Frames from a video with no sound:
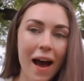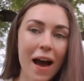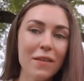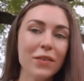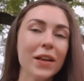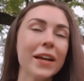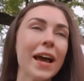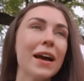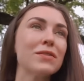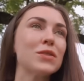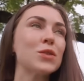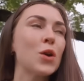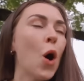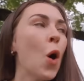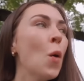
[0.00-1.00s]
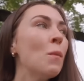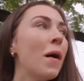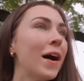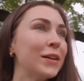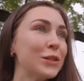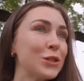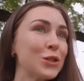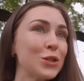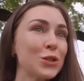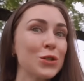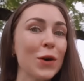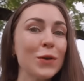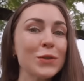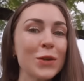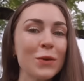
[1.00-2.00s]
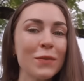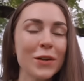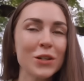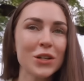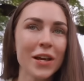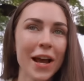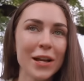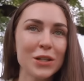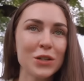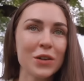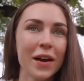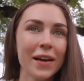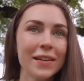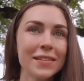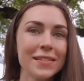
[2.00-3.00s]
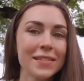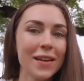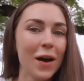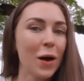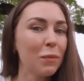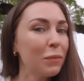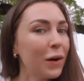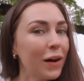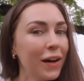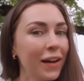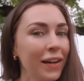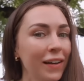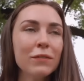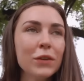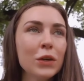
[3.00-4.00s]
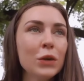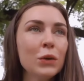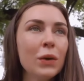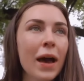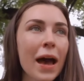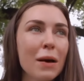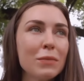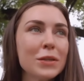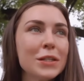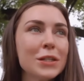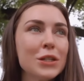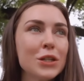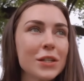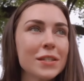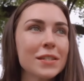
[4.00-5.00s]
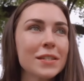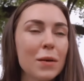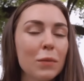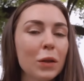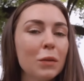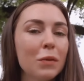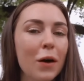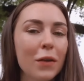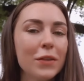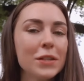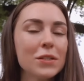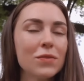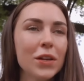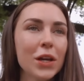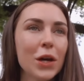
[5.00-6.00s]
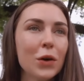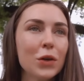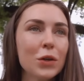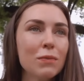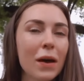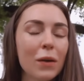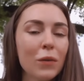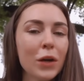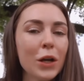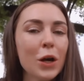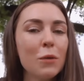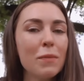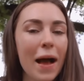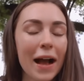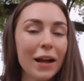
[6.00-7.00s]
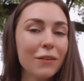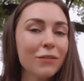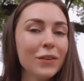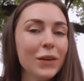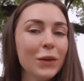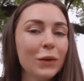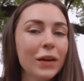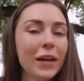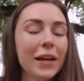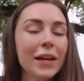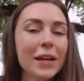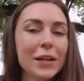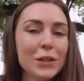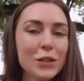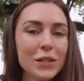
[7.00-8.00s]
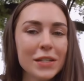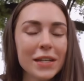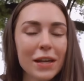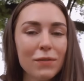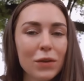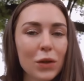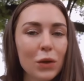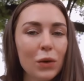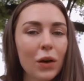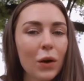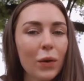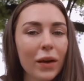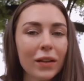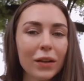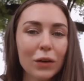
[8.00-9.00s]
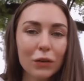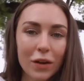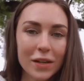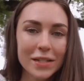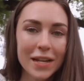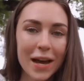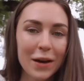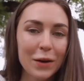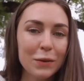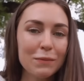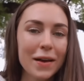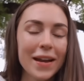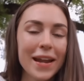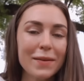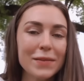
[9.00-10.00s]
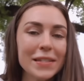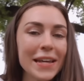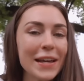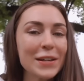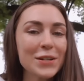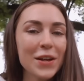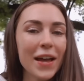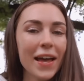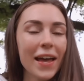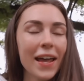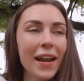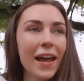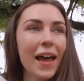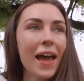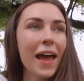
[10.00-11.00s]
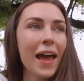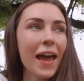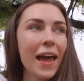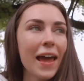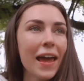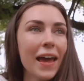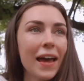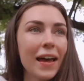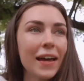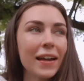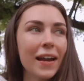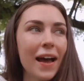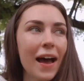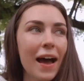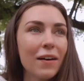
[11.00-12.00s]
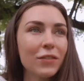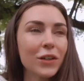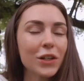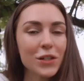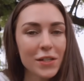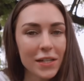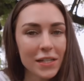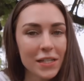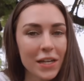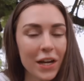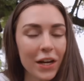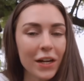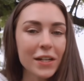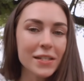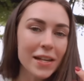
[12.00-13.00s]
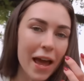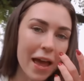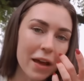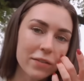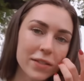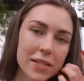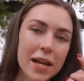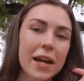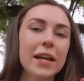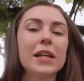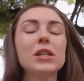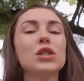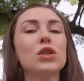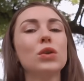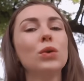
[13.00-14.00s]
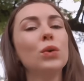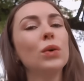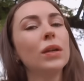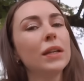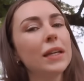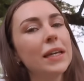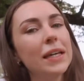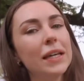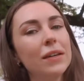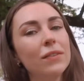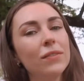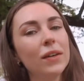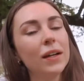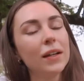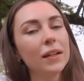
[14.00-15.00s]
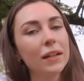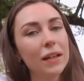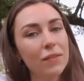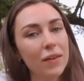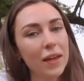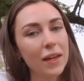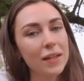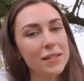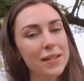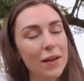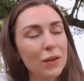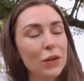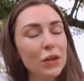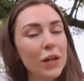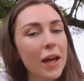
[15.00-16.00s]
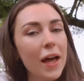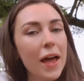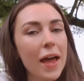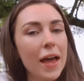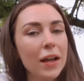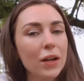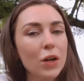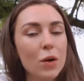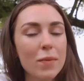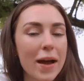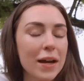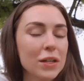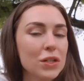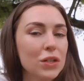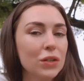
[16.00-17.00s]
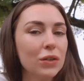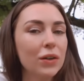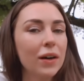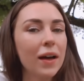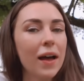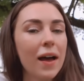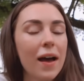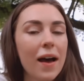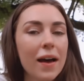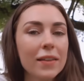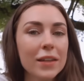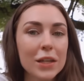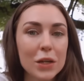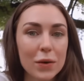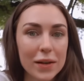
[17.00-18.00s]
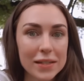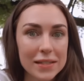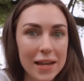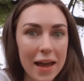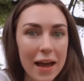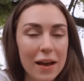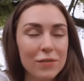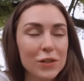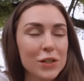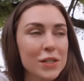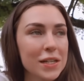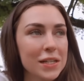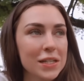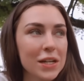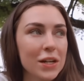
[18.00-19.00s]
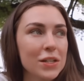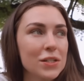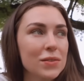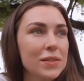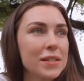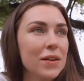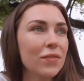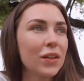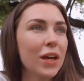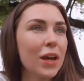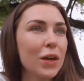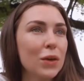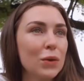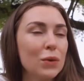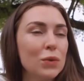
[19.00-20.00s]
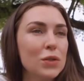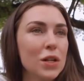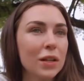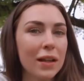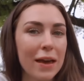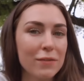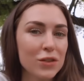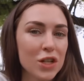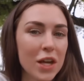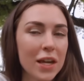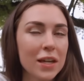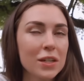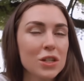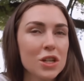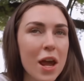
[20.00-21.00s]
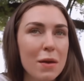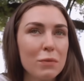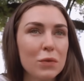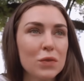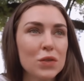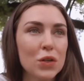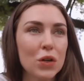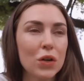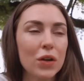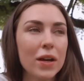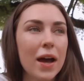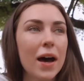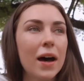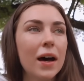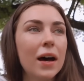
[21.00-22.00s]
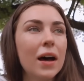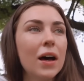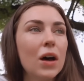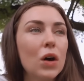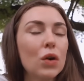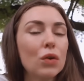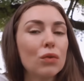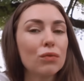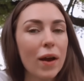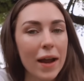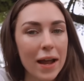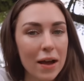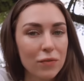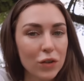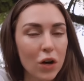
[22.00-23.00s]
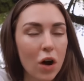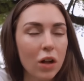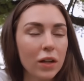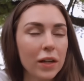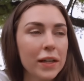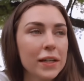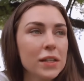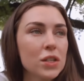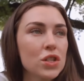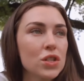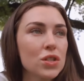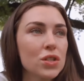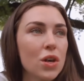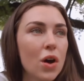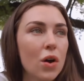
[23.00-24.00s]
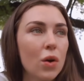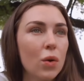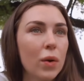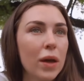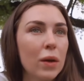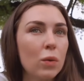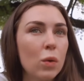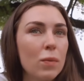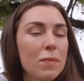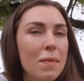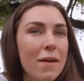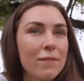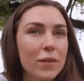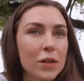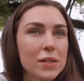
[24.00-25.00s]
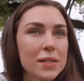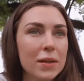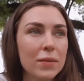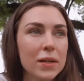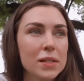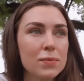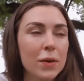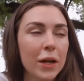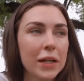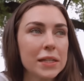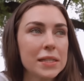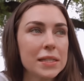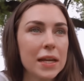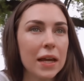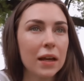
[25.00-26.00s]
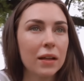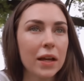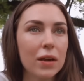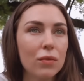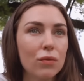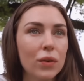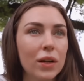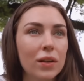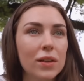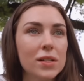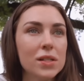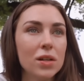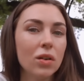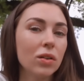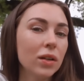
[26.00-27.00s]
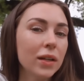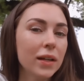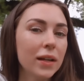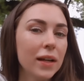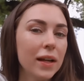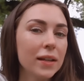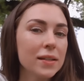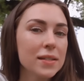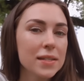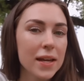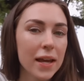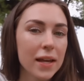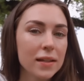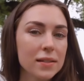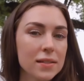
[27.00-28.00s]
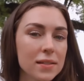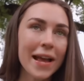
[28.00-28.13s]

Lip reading: I feel like I have so much to catch you guys up on. If you happen to just stumble upon this video, you might want to go back a few just to give you a quick little rundown. My name is Adrienne, and after 6 years I have decided to leave living in South Korea and go back to the USA after 6 years. So it's definitely a huge life change. I moved to Korea right after college, so it will be my first time experiencing like real adulthood in the States.